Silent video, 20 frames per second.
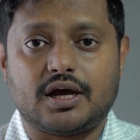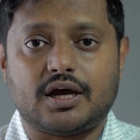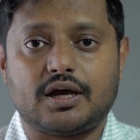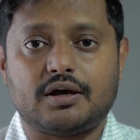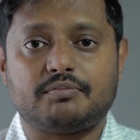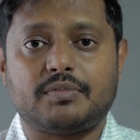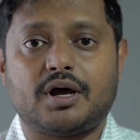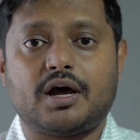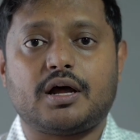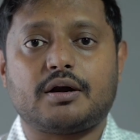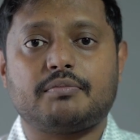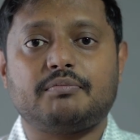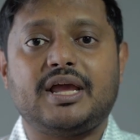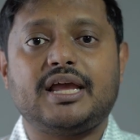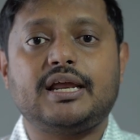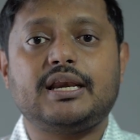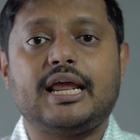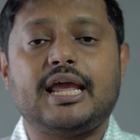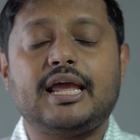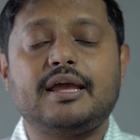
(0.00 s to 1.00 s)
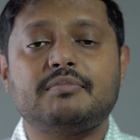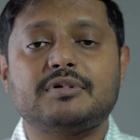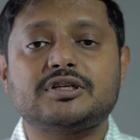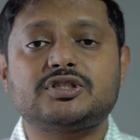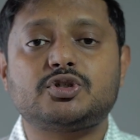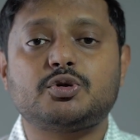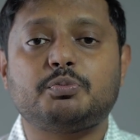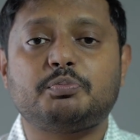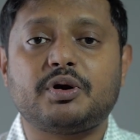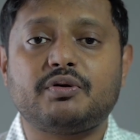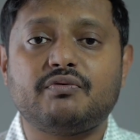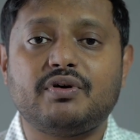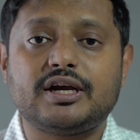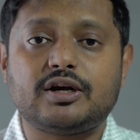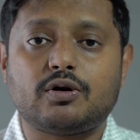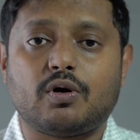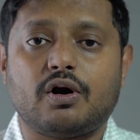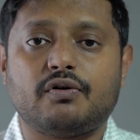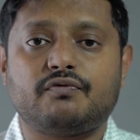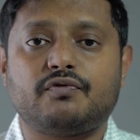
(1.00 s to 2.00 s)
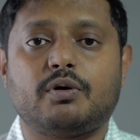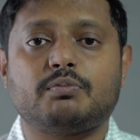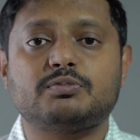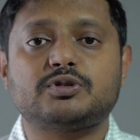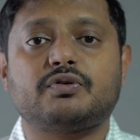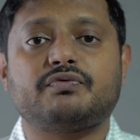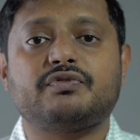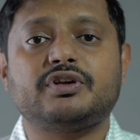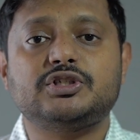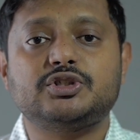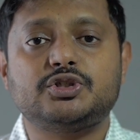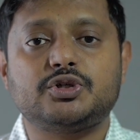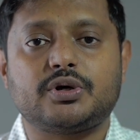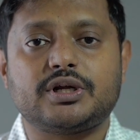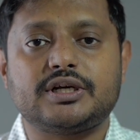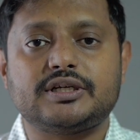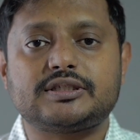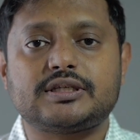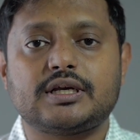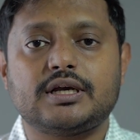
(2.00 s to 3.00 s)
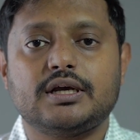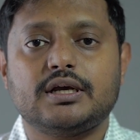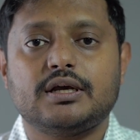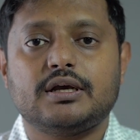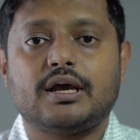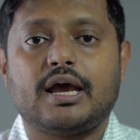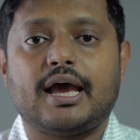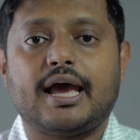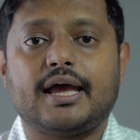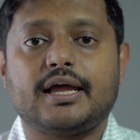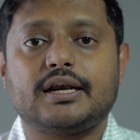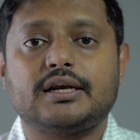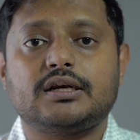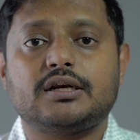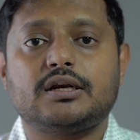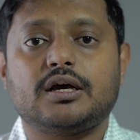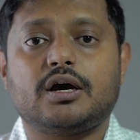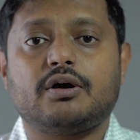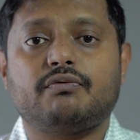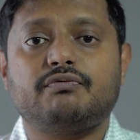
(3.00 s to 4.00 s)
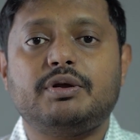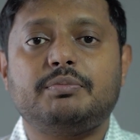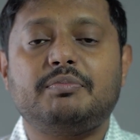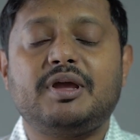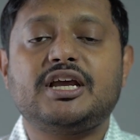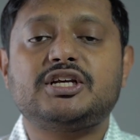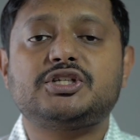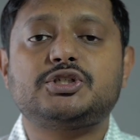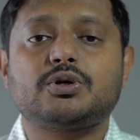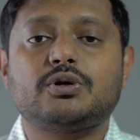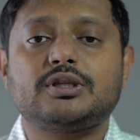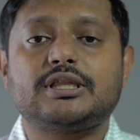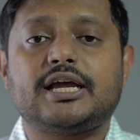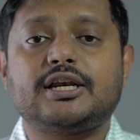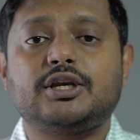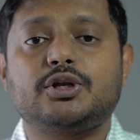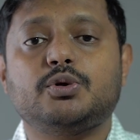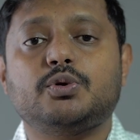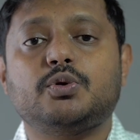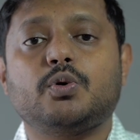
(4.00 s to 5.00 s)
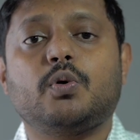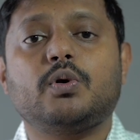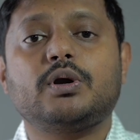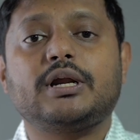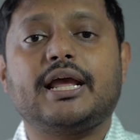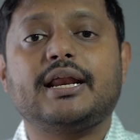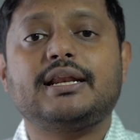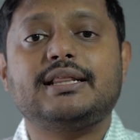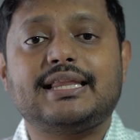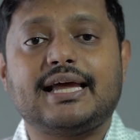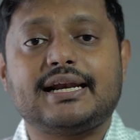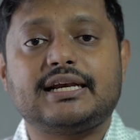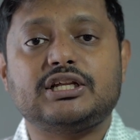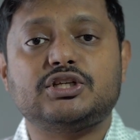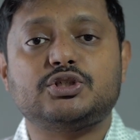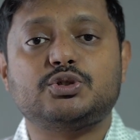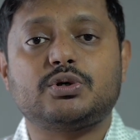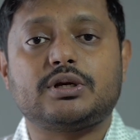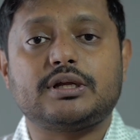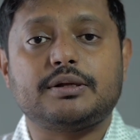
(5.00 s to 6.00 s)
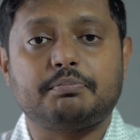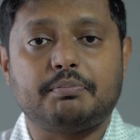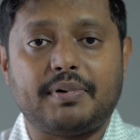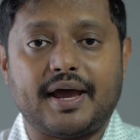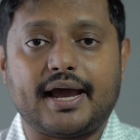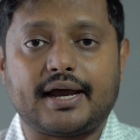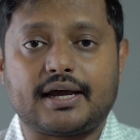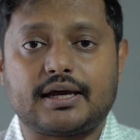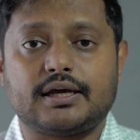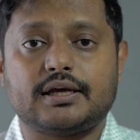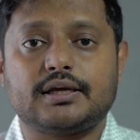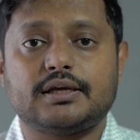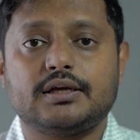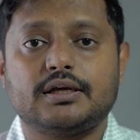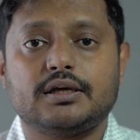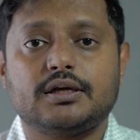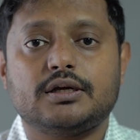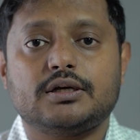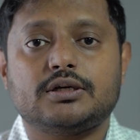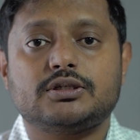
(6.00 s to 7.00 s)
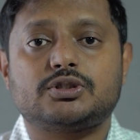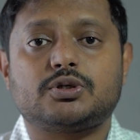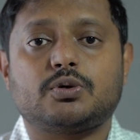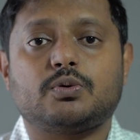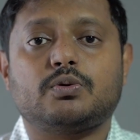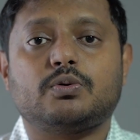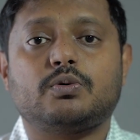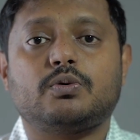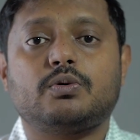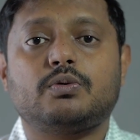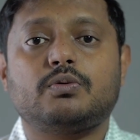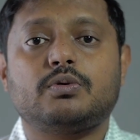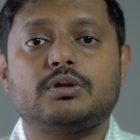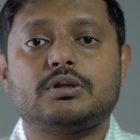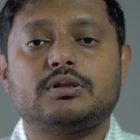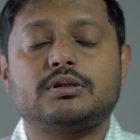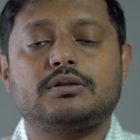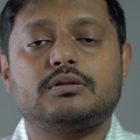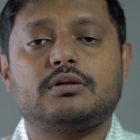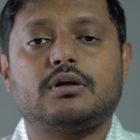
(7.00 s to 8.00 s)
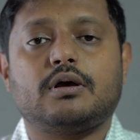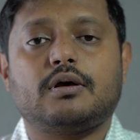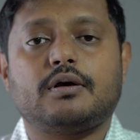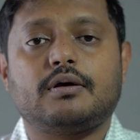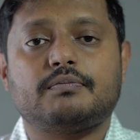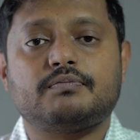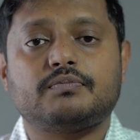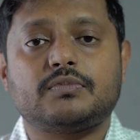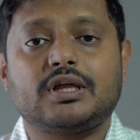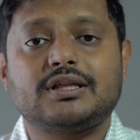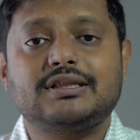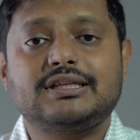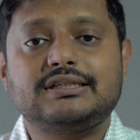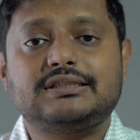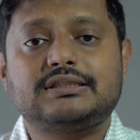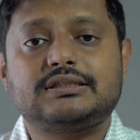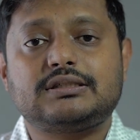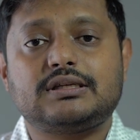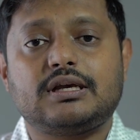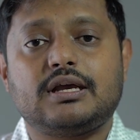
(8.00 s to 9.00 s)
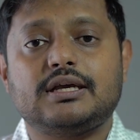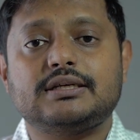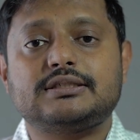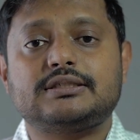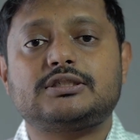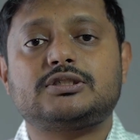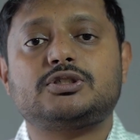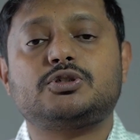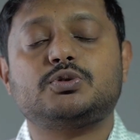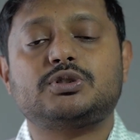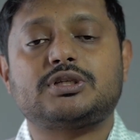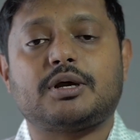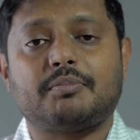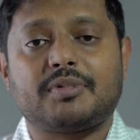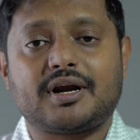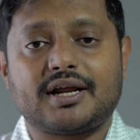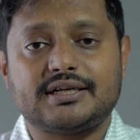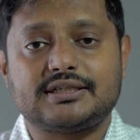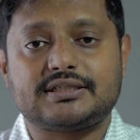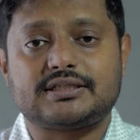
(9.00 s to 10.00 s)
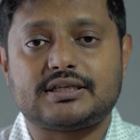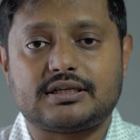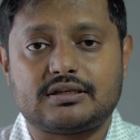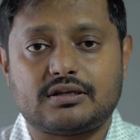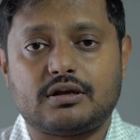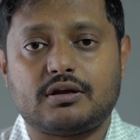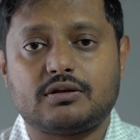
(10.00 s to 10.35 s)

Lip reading: Our main aim is to prevent all forms of injuries, and we make sure that you don't get that injury back. So this is to summarize